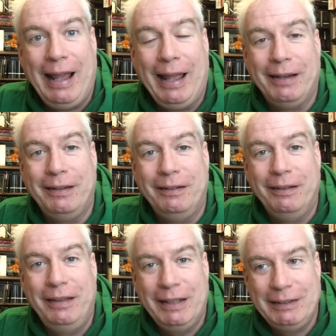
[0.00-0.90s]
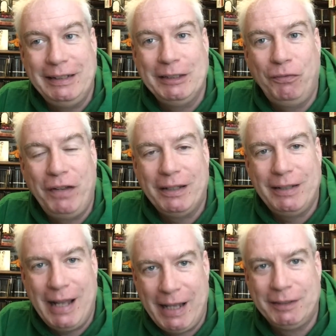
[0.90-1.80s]
And this is a
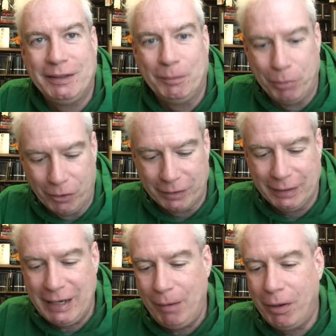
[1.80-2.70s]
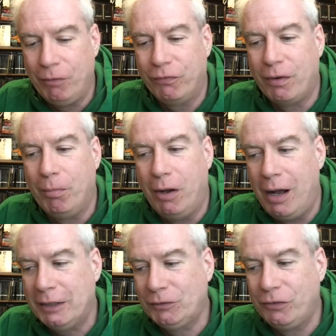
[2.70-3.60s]
fantastic book that came out from
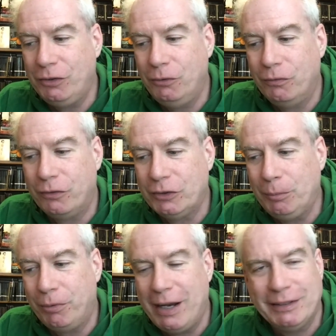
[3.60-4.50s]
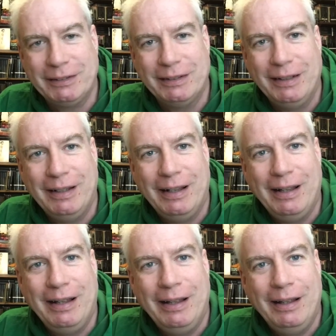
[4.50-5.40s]
Oxford University Press
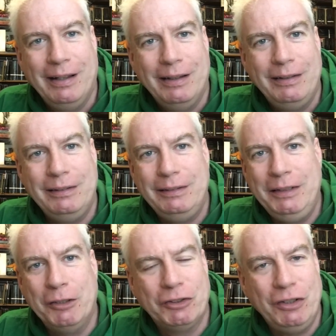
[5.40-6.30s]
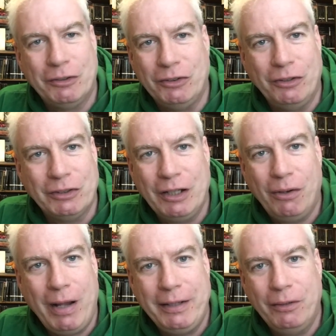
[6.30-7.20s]
years and years and years
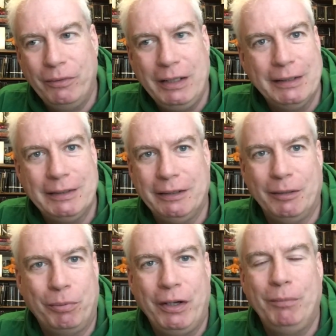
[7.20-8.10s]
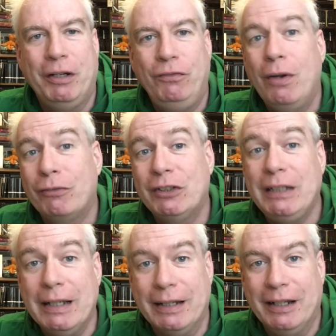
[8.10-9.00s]
ago. I don't think it's still in print, but if you ever
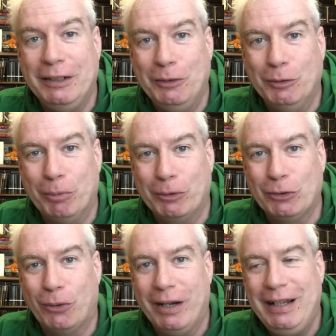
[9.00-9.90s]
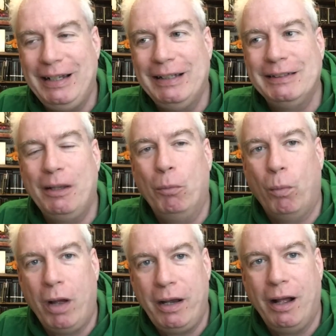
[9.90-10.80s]
see it at a used bookstore, it is
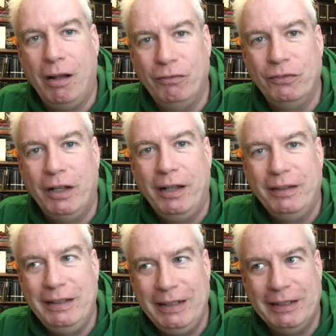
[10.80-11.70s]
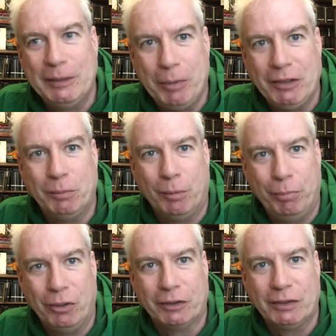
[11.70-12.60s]
one of the indispensable
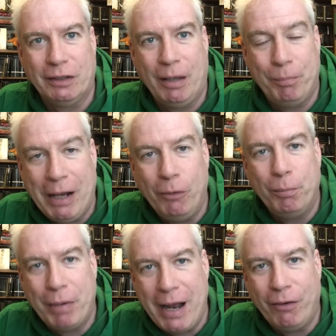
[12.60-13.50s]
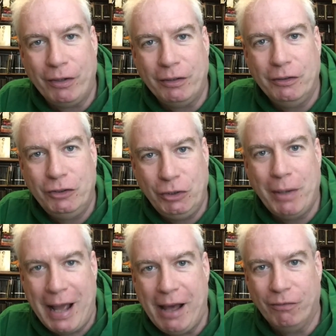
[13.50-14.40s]
books about Byron to
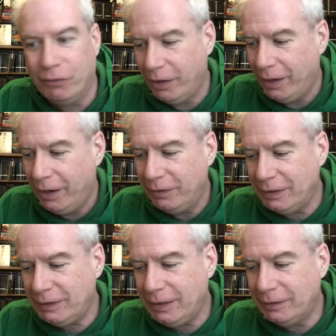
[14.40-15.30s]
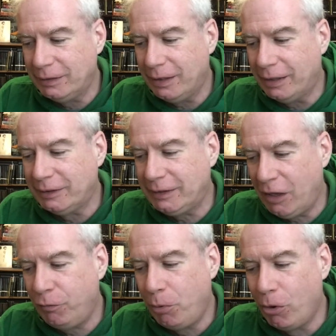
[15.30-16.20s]
have. This is a
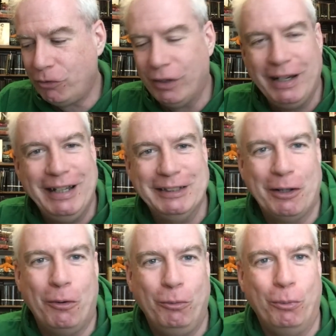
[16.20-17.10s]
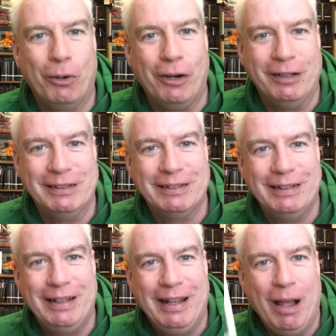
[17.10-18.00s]
self portrait in his own words,
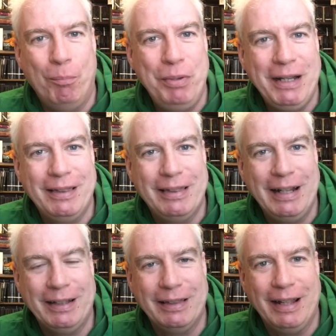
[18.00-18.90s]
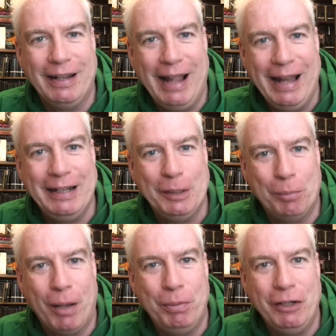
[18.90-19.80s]
a big, thick thing edited
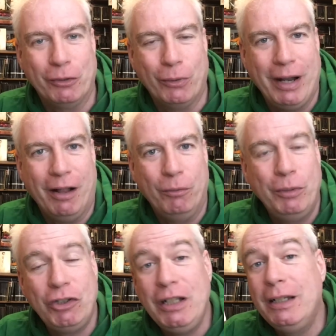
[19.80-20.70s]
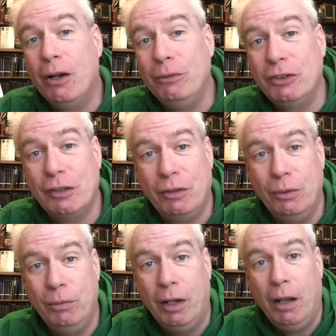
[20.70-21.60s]
by Peter Quennell, in which he goes
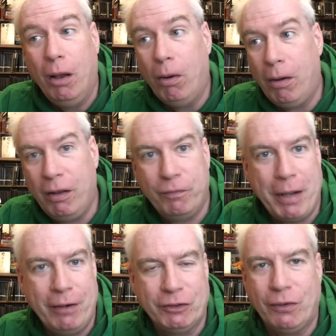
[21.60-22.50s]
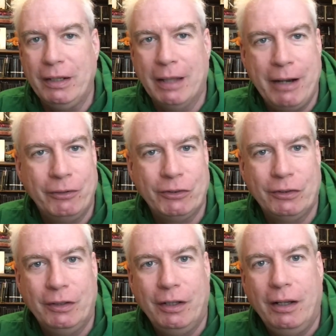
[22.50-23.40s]
through all of Byron's great letters,